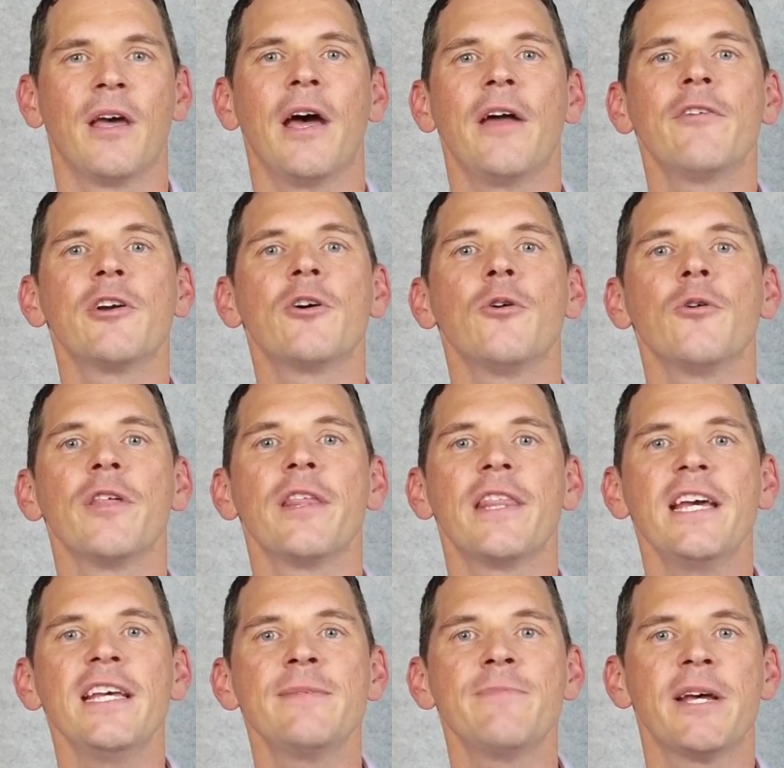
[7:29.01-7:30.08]
And recall that
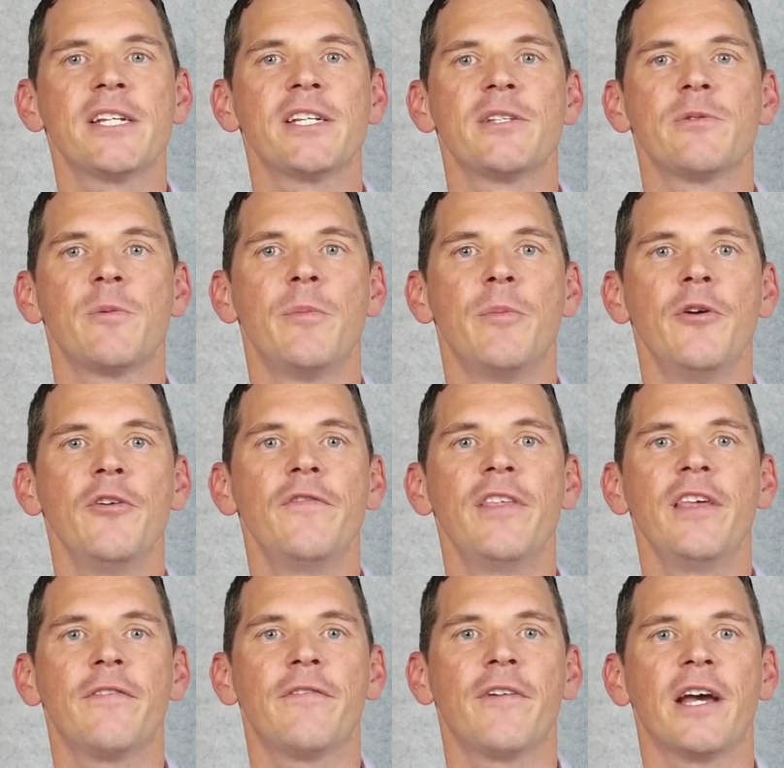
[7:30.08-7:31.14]
these measures remove the
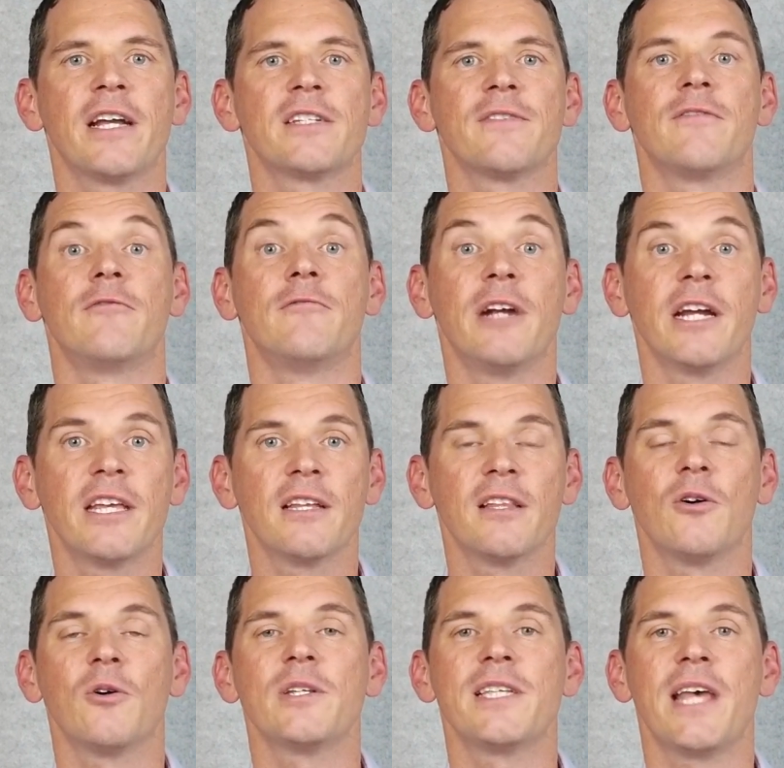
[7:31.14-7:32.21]
effect of irregular
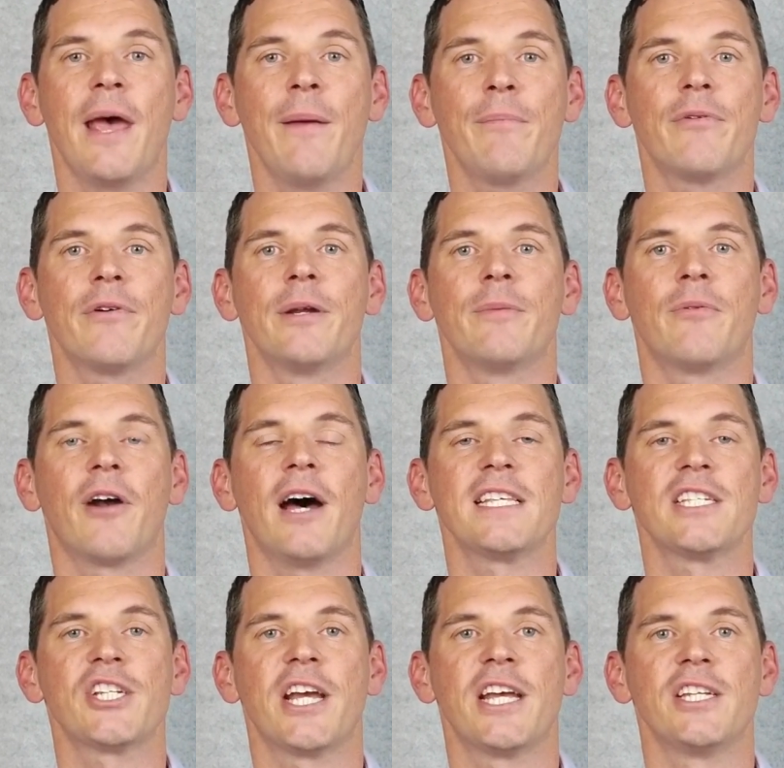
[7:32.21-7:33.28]
or temporary price
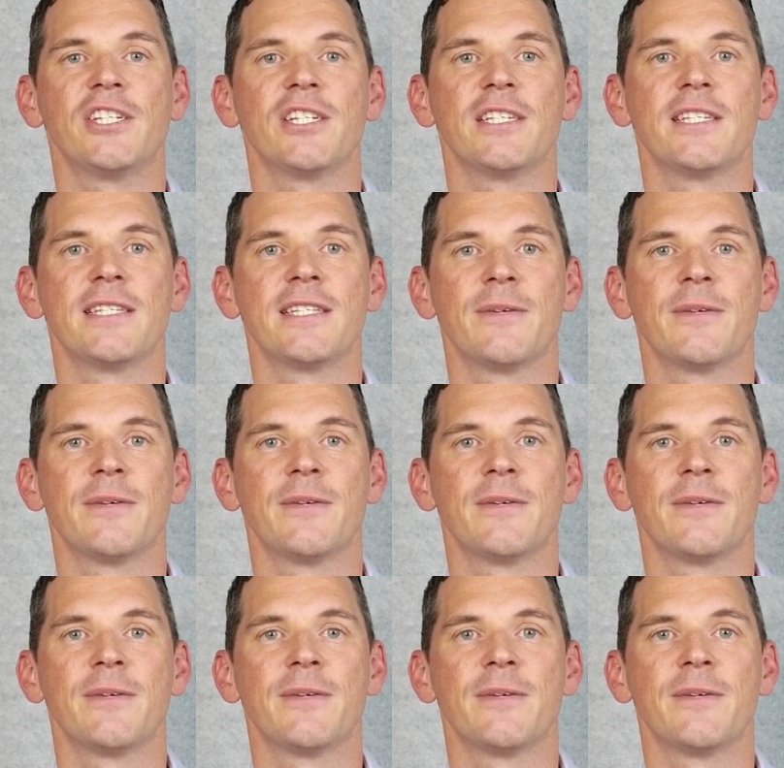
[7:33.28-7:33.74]
changes.